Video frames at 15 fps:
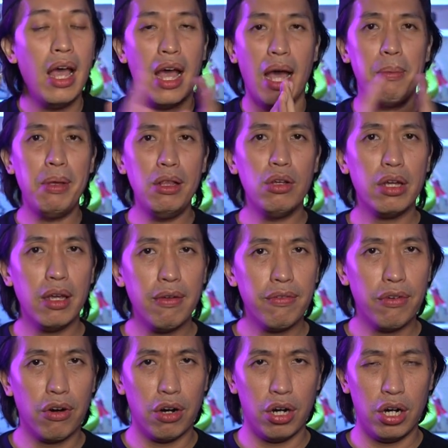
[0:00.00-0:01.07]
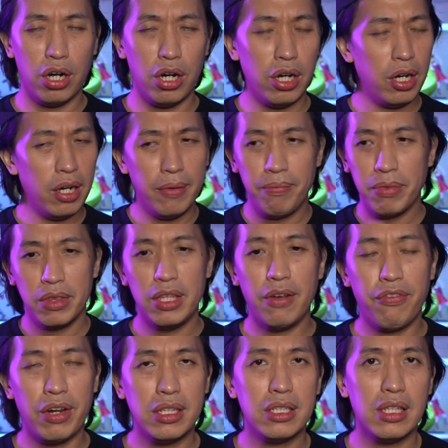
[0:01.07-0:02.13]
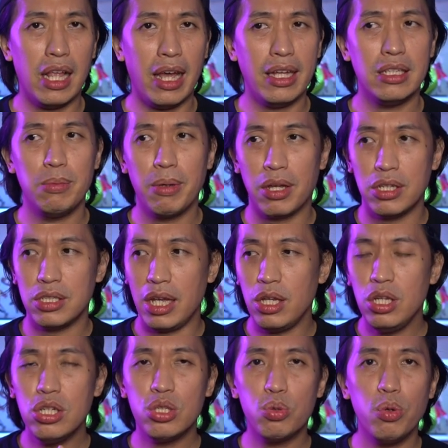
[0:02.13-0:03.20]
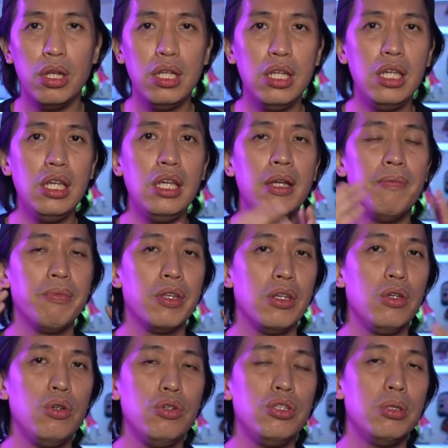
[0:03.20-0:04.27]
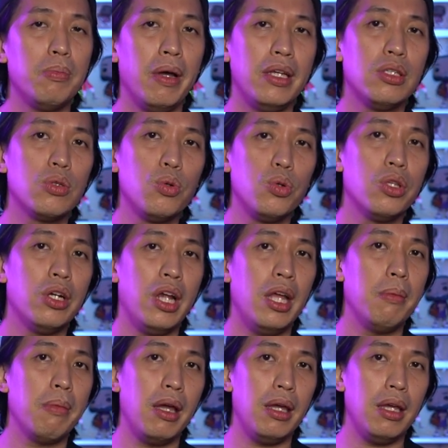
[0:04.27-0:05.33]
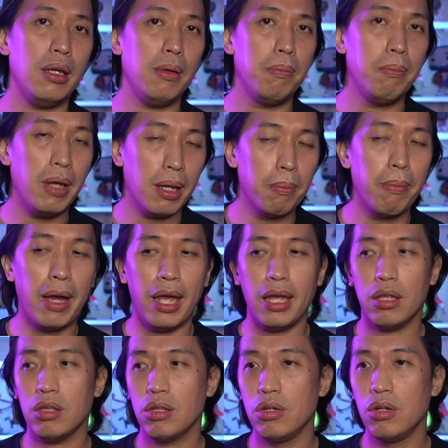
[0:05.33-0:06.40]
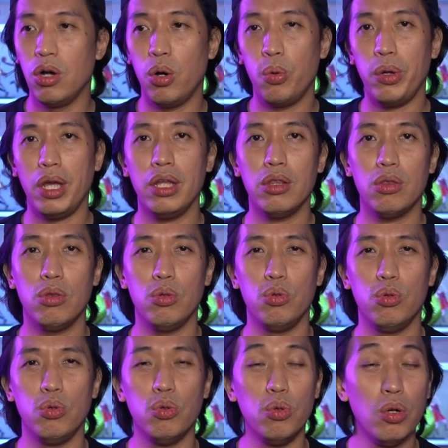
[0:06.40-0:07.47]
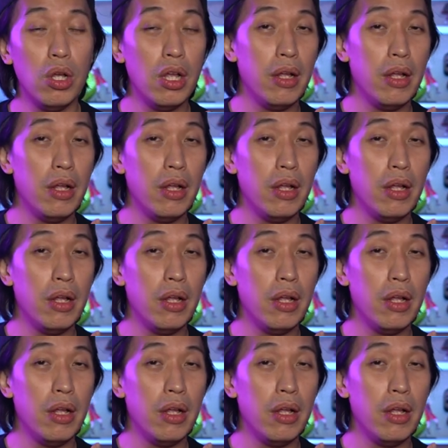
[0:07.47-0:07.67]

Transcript: I've been looking for different slides because I usually use my scooter and my big bike going to